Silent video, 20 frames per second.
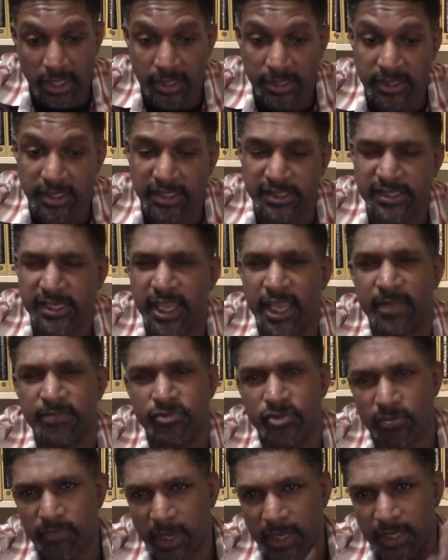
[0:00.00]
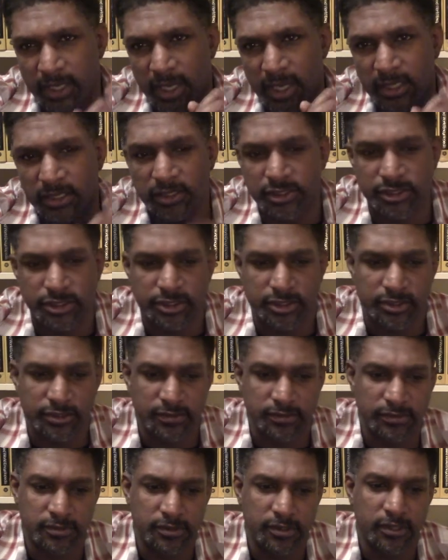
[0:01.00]
This came to my knowledge
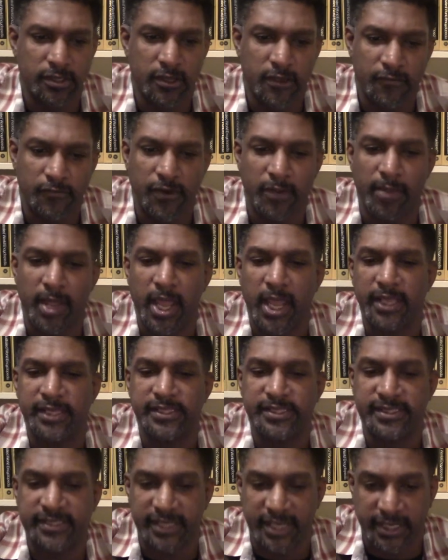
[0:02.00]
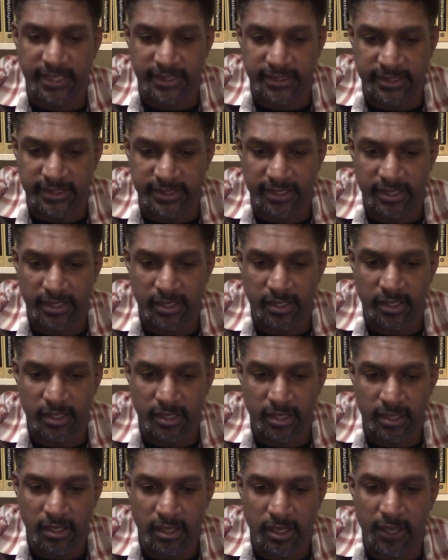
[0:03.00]
from hindsight
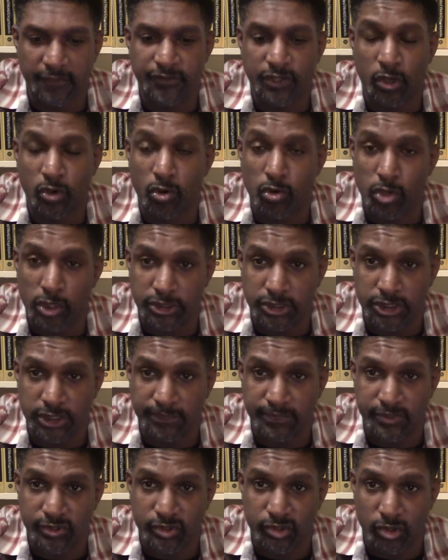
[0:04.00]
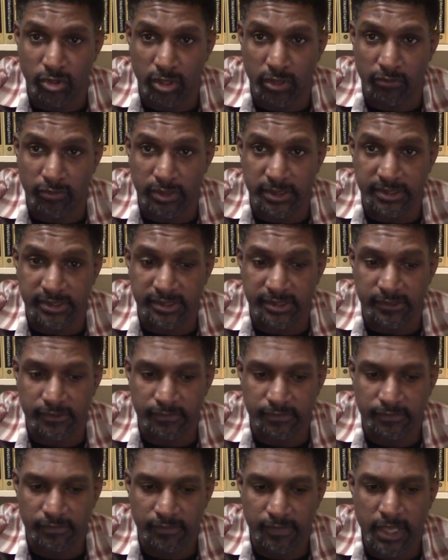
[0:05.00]
of the courtship stories.
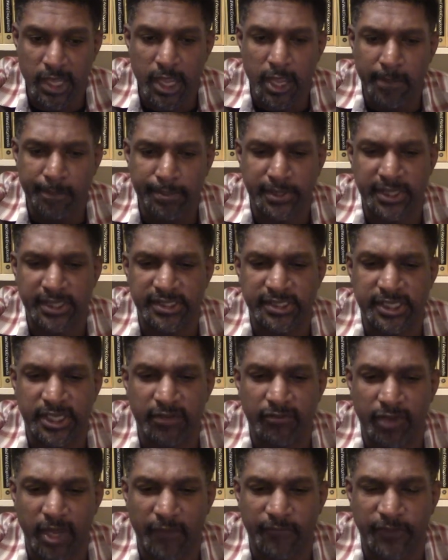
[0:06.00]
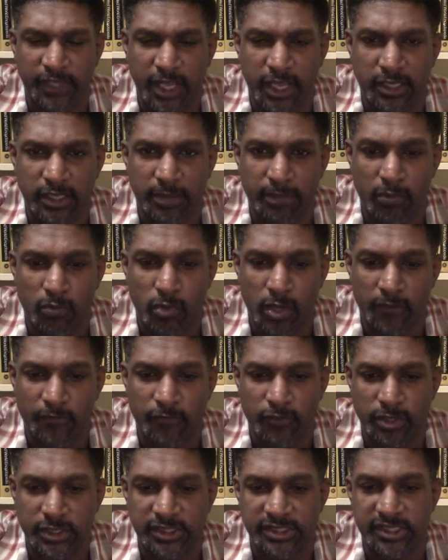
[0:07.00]
Please see red flag number
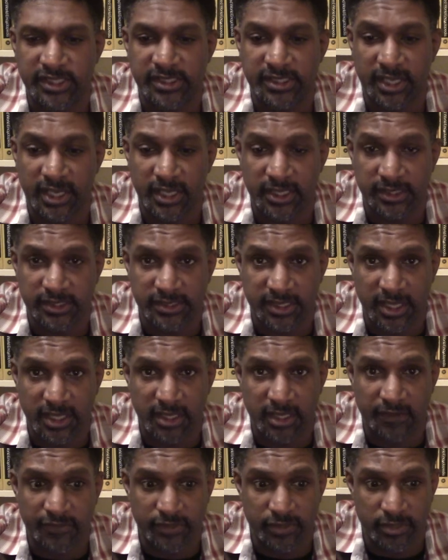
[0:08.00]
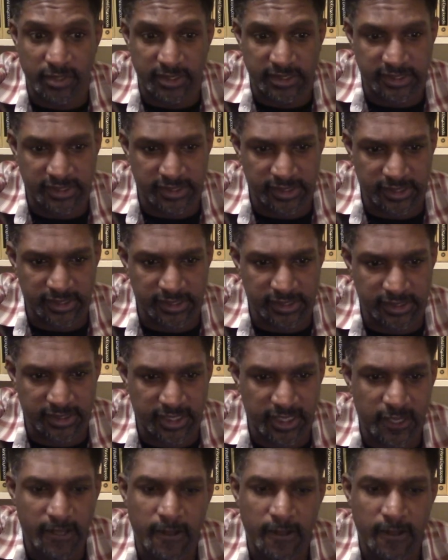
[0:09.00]
146 hindsight of a narcissist.